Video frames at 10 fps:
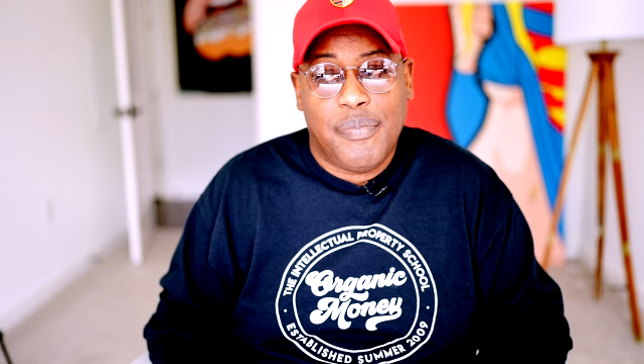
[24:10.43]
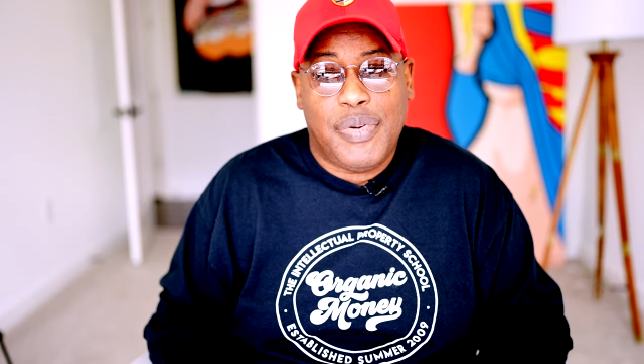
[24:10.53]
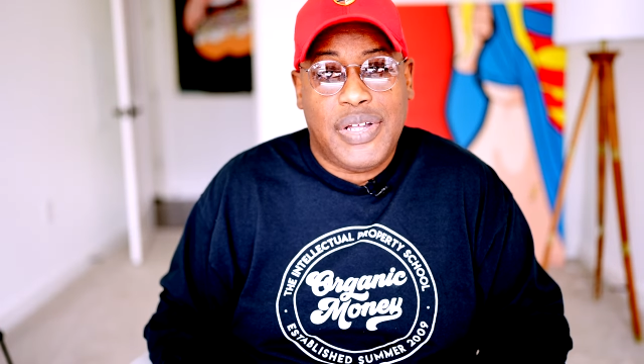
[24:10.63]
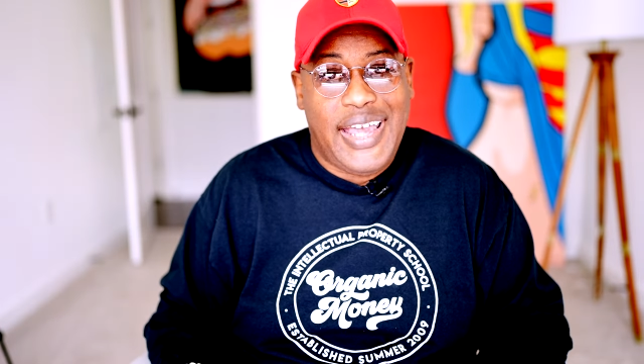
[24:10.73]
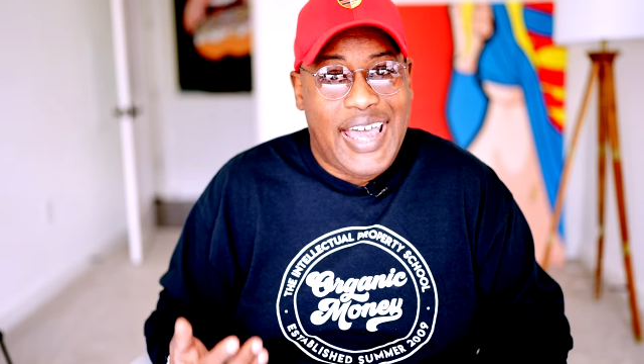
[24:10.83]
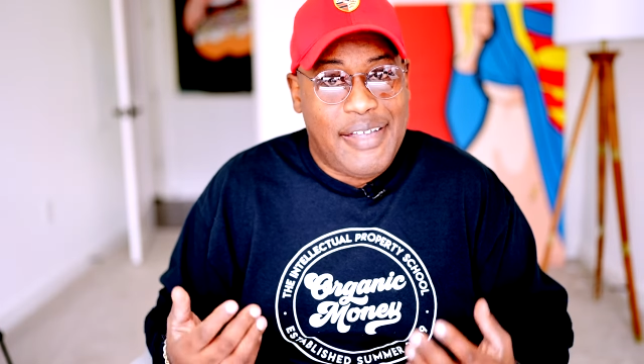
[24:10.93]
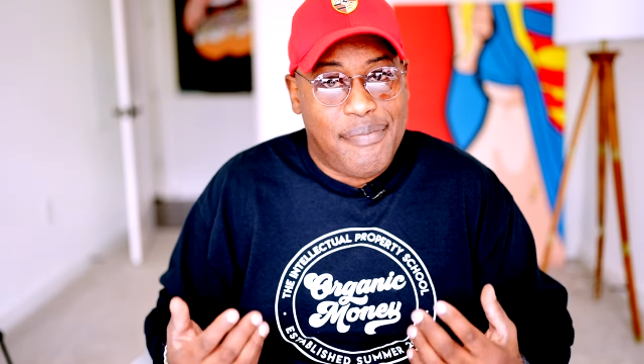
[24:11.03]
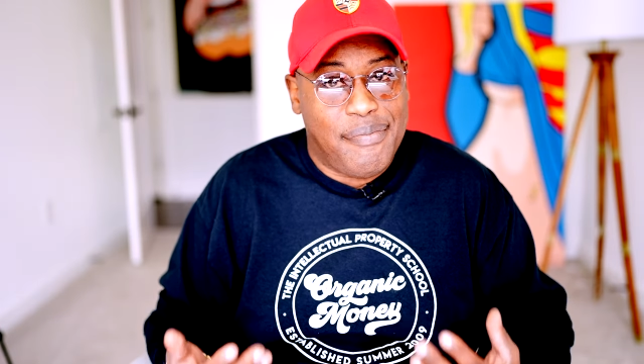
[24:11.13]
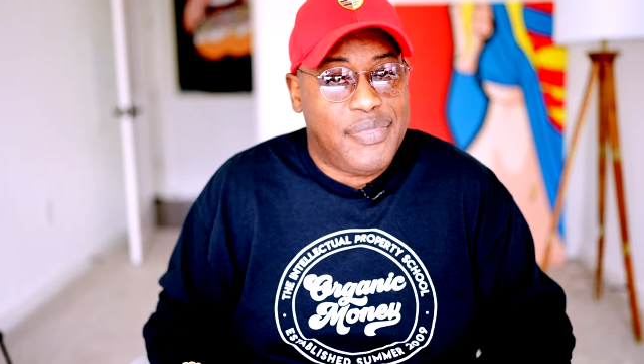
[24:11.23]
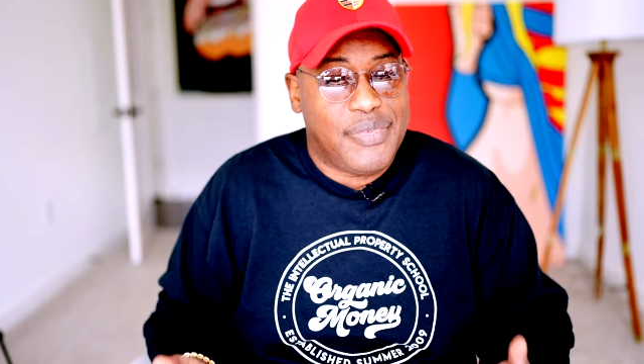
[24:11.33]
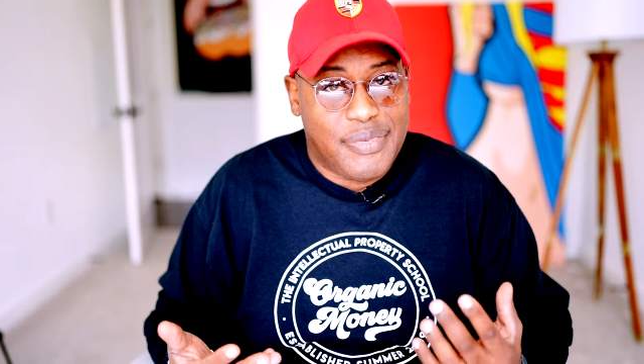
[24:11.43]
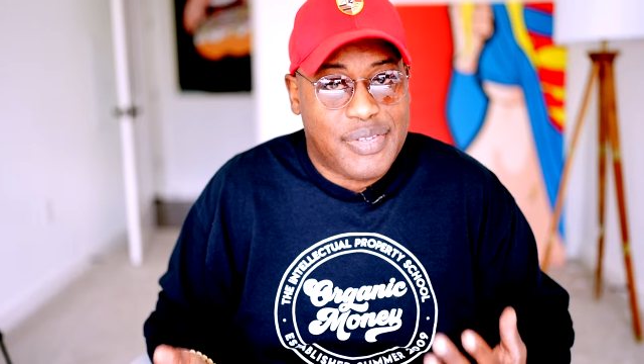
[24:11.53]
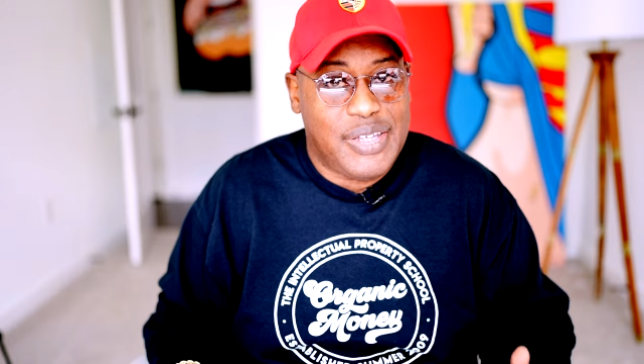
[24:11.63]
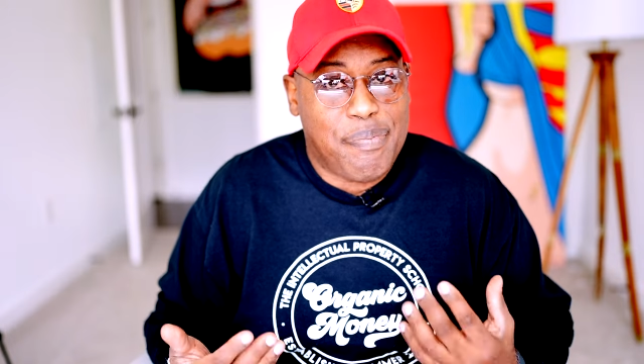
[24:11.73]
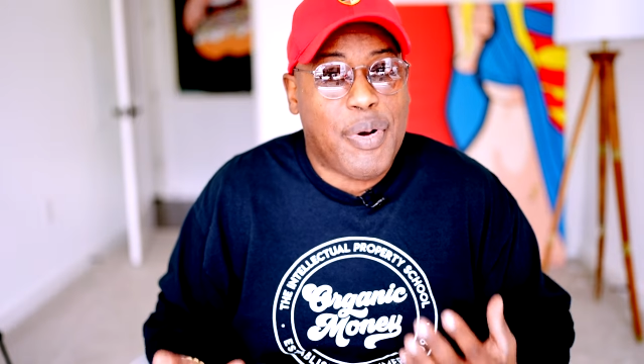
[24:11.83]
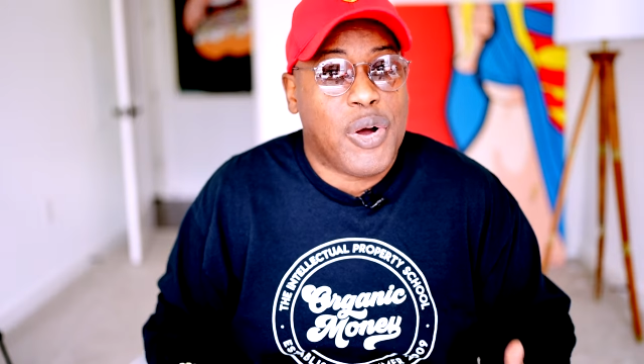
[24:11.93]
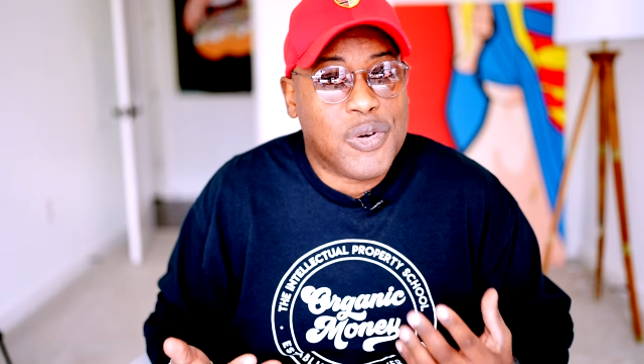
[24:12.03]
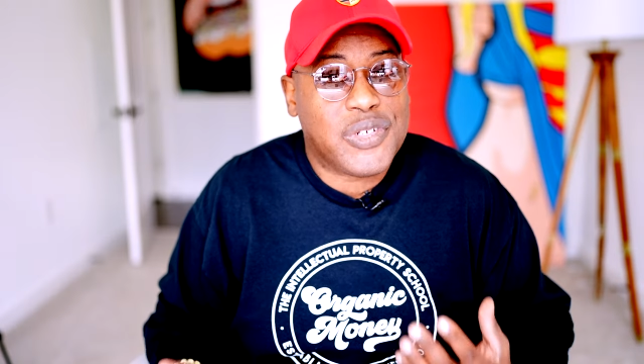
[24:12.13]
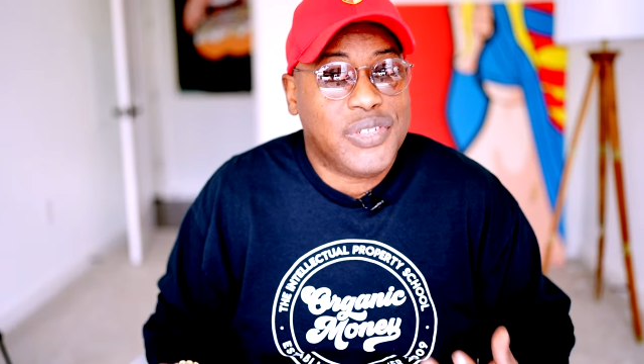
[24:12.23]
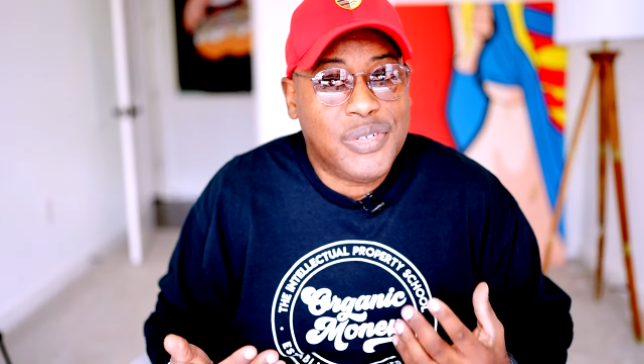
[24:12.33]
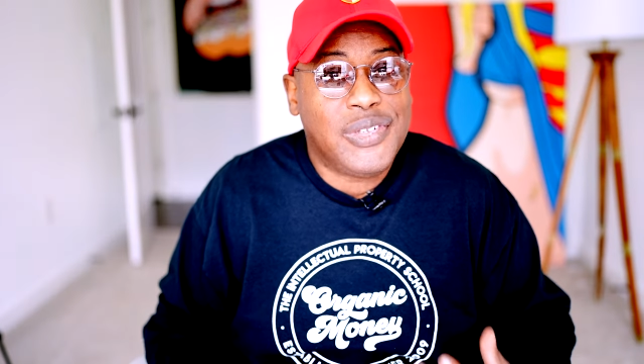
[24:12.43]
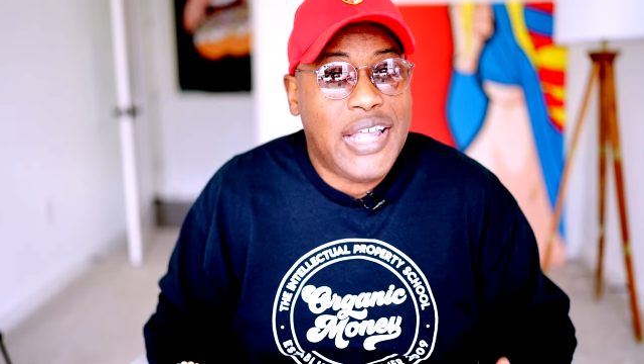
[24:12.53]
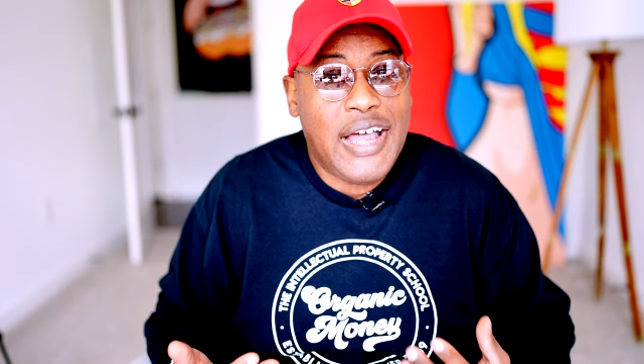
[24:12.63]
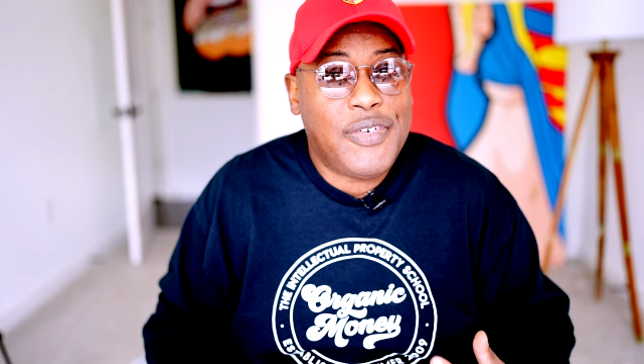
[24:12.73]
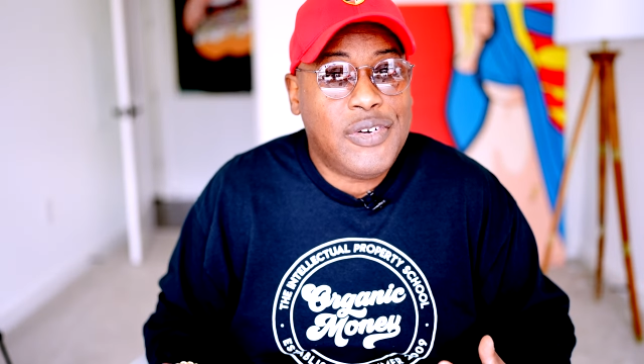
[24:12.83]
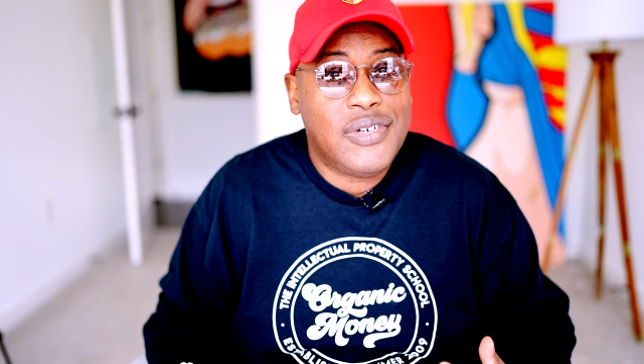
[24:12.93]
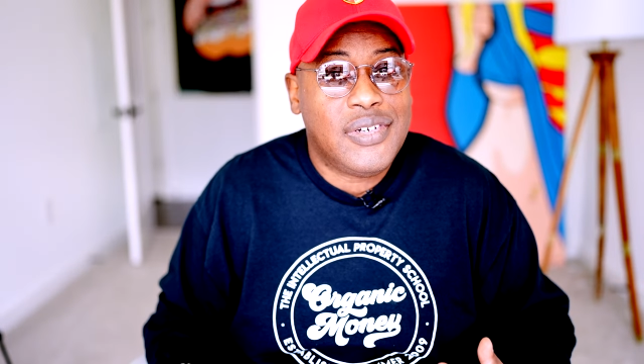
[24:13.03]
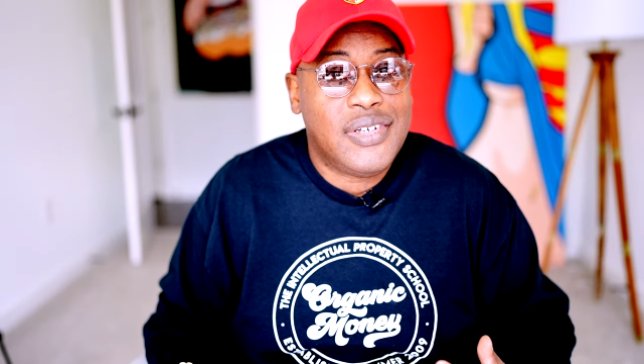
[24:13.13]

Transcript: But at the personal level,